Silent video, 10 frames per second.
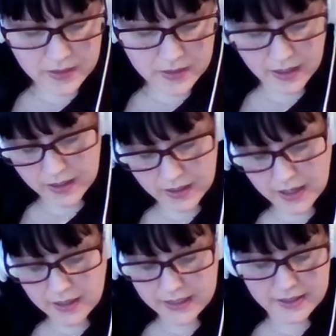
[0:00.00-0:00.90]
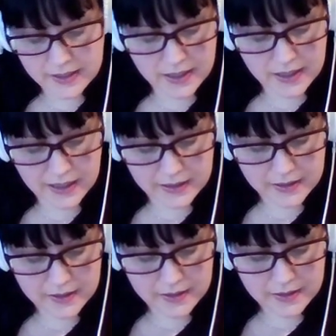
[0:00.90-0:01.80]
yeah, Ugly
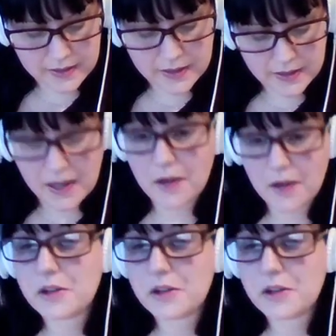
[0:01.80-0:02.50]
Duckling. There